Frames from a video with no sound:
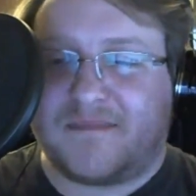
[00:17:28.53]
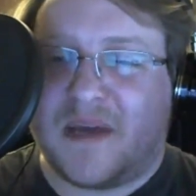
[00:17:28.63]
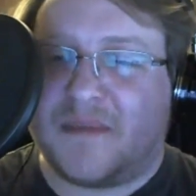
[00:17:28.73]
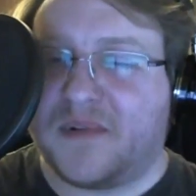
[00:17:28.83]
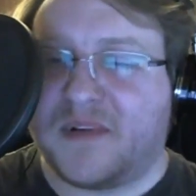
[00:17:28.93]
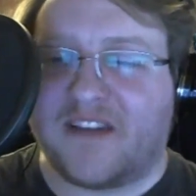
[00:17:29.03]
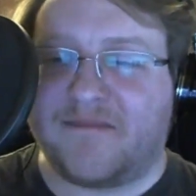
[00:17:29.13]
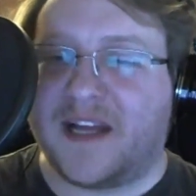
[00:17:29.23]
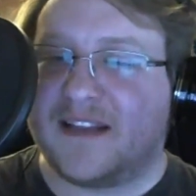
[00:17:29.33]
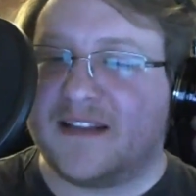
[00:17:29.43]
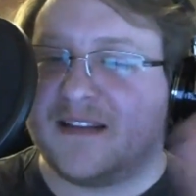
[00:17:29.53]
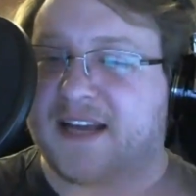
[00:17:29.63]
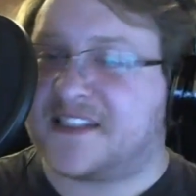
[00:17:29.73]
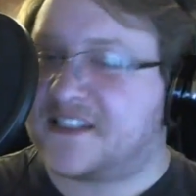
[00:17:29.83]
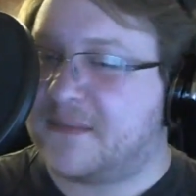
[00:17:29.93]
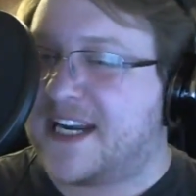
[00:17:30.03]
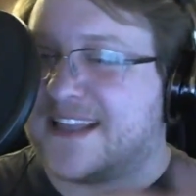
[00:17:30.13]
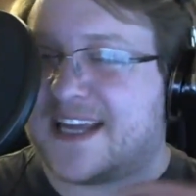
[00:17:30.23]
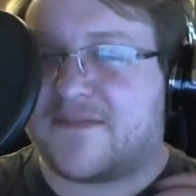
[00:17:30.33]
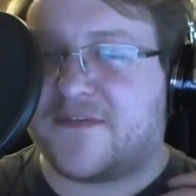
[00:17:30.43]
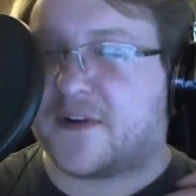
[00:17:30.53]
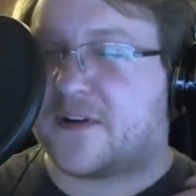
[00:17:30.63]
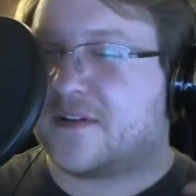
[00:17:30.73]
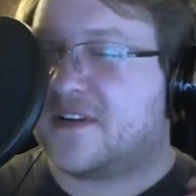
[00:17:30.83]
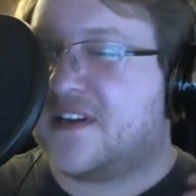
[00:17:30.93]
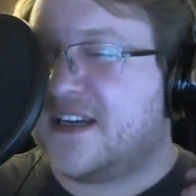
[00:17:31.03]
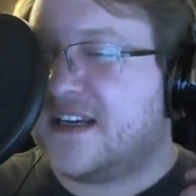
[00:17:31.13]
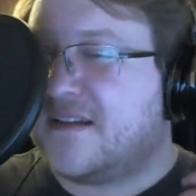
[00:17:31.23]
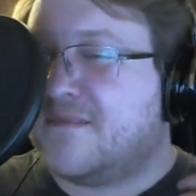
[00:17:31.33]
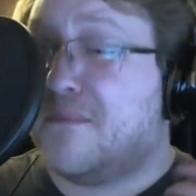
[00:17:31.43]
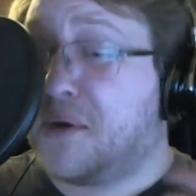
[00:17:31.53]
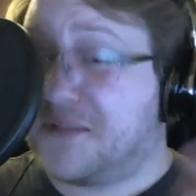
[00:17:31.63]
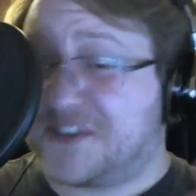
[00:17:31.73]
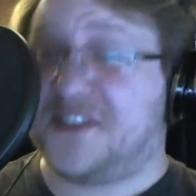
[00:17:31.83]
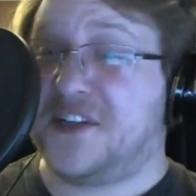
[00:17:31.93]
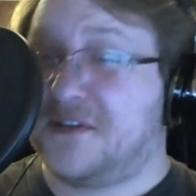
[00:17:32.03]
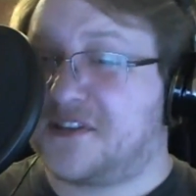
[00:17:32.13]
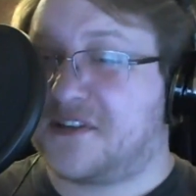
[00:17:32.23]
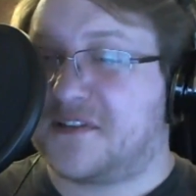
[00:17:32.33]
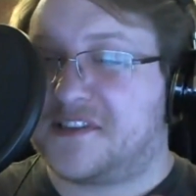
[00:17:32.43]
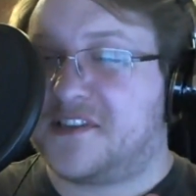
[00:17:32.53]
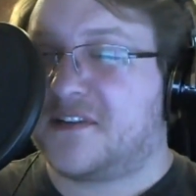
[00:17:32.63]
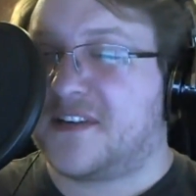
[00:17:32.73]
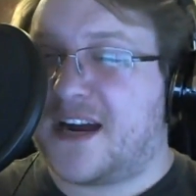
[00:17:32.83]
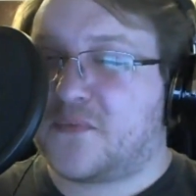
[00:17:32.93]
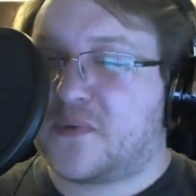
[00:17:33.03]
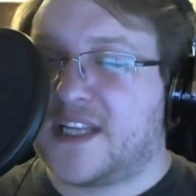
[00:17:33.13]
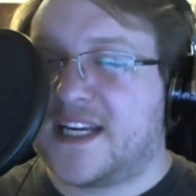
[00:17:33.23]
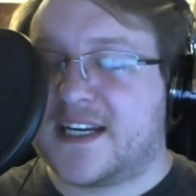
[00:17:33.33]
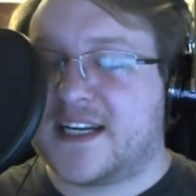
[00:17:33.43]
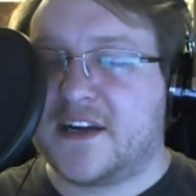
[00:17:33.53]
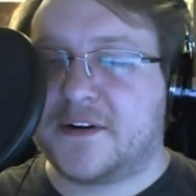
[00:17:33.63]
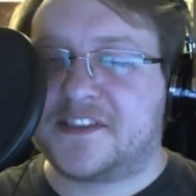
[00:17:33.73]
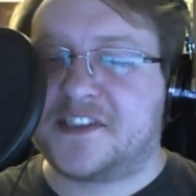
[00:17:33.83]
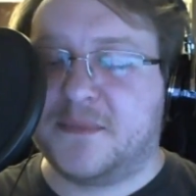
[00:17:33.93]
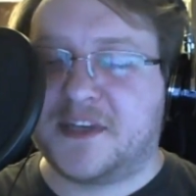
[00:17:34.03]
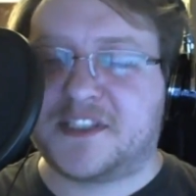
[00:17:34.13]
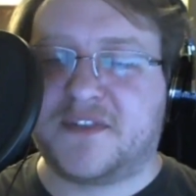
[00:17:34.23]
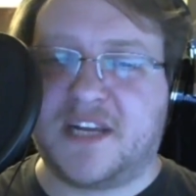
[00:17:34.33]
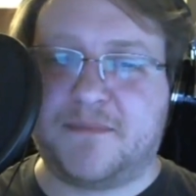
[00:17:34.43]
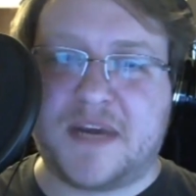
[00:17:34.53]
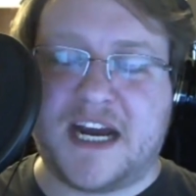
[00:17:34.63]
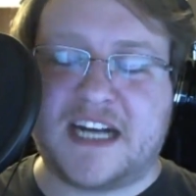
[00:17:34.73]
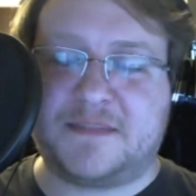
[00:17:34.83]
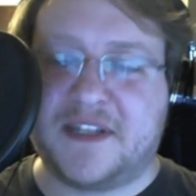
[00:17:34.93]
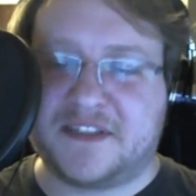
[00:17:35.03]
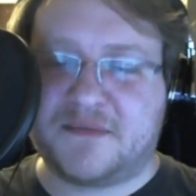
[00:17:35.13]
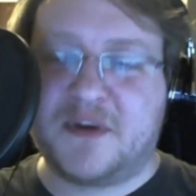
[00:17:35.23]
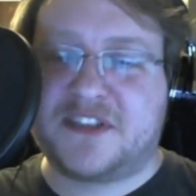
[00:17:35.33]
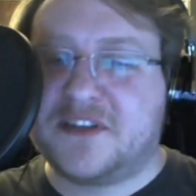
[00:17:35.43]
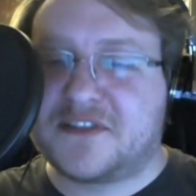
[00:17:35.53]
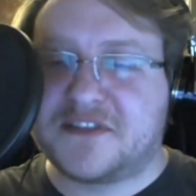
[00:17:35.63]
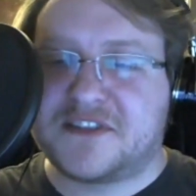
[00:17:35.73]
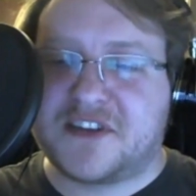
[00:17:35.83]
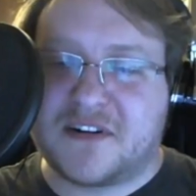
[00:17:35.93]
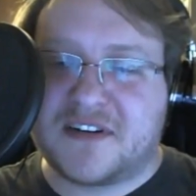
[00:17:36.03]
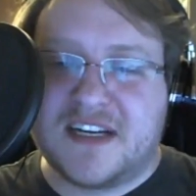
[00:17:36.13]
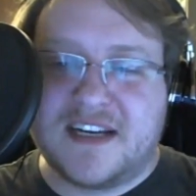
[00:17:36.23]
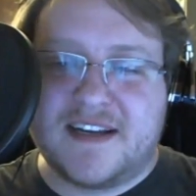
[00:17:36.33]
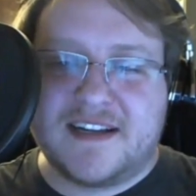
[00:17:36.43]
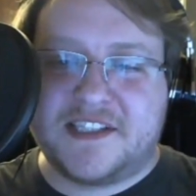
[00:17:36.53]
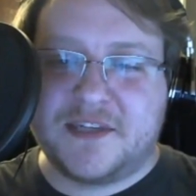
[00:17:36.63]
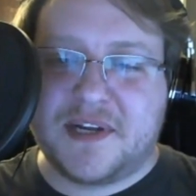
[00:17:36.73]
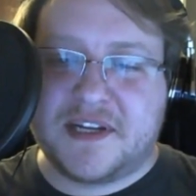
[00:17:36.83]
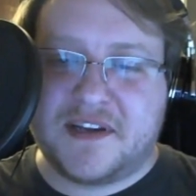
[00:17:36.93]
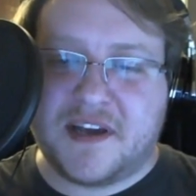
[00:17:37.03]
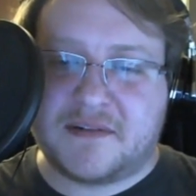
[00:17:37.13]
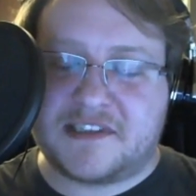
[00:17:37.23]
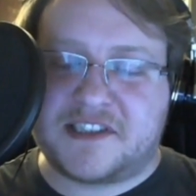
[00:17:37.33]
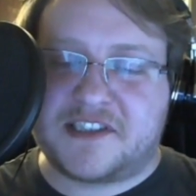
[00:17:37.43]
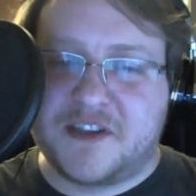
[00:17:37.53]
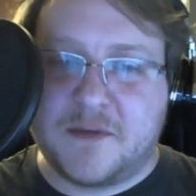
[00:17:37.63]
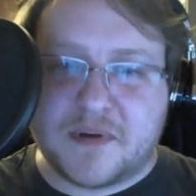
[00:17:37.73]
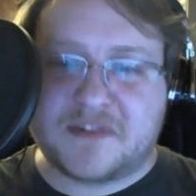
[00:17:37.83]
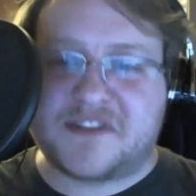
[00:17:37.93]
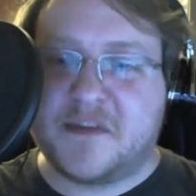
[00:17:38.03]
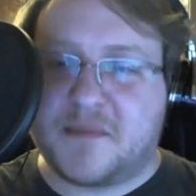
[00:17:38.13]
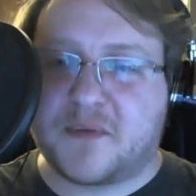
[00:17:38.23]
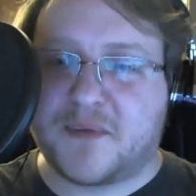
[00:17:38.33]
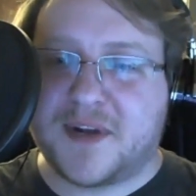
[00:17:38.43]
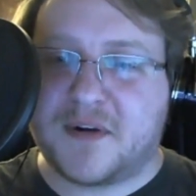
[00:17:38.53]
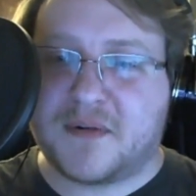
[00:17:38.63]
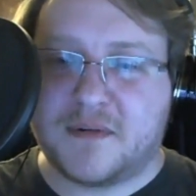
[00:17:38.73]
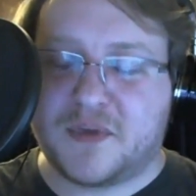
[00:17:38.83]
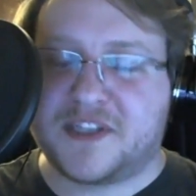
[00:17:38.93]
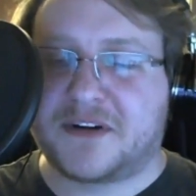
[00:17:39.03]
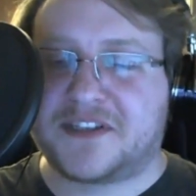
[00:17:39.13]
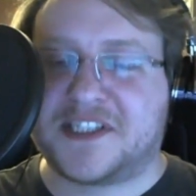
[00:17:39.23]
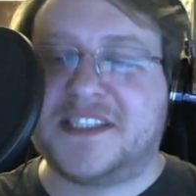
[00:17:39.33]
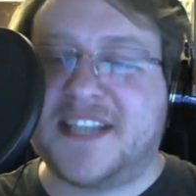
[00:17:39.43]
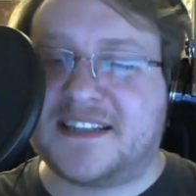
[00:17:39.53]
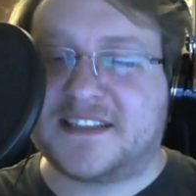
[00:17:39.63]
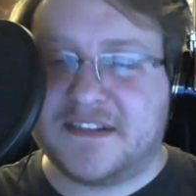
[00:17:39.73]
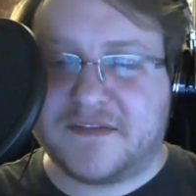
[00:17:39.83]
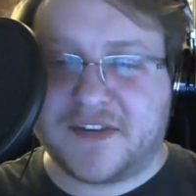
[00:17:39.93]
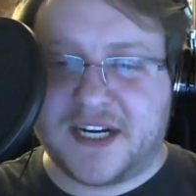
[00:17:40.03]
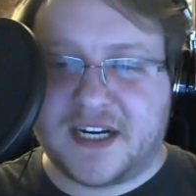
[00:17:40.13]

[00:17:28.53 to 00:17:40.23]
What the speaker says: People have been estimating that for most users, you're not really going to notice too much of an impact because most users aren't doing super resource intensive